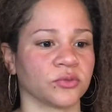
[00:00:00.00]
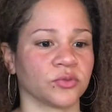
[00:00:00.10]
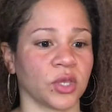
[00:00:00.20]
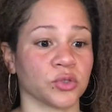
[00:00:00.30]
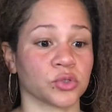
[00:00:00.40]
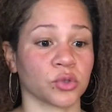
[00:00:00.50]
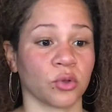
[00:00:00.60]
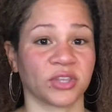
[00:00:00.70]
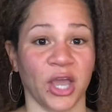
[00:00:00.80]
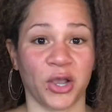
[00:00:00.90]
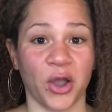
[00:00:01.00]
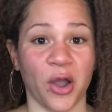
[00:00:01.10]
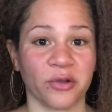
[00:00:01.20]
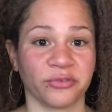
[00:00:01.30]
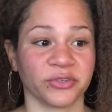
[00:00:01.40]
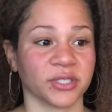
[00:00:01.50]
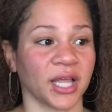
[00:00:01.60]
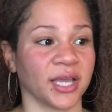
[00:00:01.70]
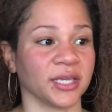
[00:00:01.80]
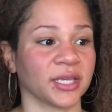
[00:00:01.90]
They sold that car for
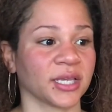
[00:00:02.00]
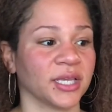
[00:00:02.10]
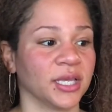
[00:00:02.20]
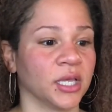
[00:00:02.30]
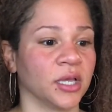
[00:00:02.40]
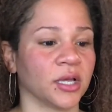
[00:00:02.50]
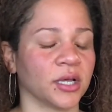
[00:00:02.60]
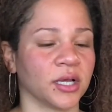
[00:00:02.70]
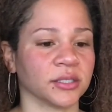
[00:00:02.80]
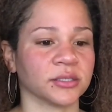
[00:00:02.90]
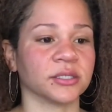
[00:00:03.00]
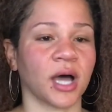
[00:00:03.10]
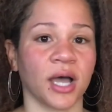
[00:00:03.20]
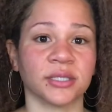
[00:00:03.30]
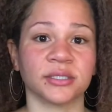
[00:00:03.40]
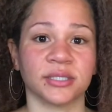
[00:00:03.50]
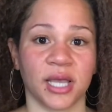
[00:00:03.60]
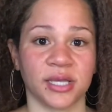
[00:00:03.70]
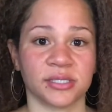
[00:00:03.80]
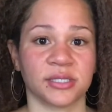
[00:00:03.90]
like a lot
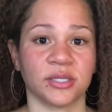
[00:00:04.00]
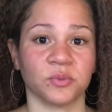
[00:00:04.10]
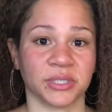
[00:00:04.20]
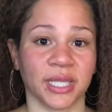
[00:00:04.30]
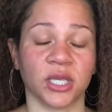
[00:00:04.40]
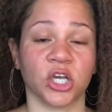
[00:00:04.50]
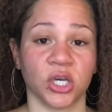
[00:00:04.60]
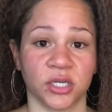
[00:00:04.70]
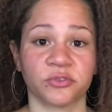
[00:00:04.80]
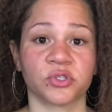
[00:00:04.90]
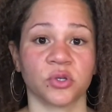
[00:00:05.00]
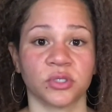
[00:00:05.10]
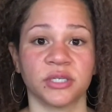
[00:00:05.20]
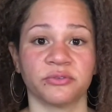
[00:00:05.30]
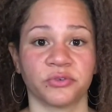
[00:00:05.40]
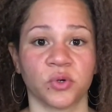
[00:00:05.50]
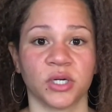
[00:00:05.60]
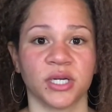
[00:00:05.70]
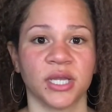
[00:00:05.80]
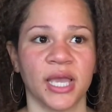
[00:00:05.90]
less than what they could have sold it
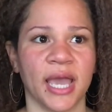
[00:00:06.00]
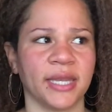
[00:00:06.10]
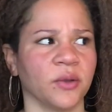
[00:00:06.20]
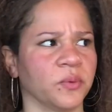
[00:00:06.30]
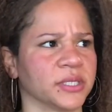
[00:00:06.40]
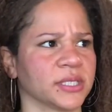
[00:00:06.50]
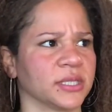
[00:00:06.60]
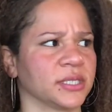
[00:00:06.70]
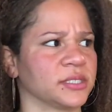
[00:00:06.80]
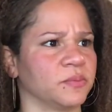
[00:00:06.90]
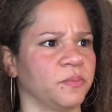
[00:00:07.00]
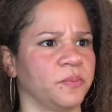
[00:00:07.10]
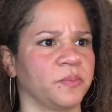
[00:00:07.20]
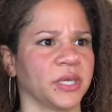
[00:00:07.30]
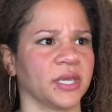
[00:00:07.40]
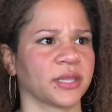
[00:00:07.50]
for, and it wasn't this big.